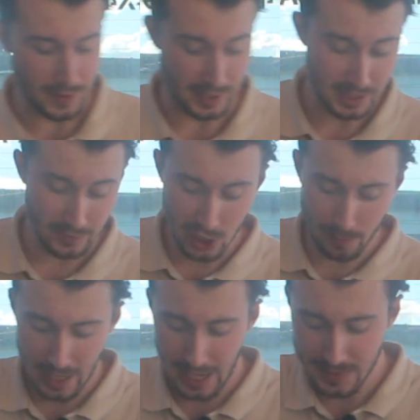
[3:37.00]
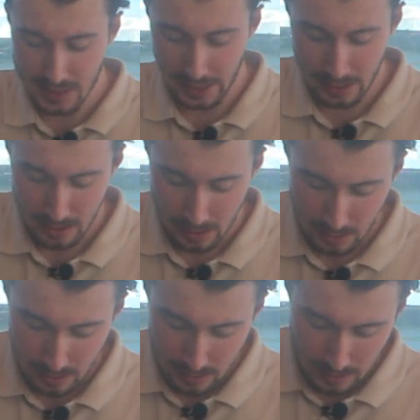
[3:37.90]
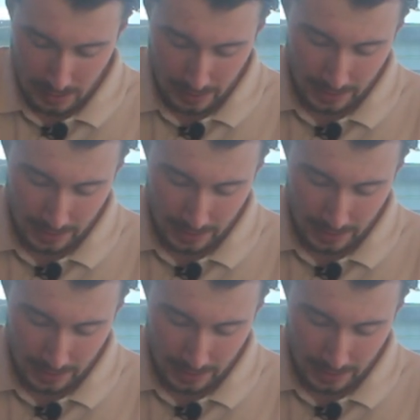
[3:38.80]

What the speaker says: that. So if you chop it heaps thin and it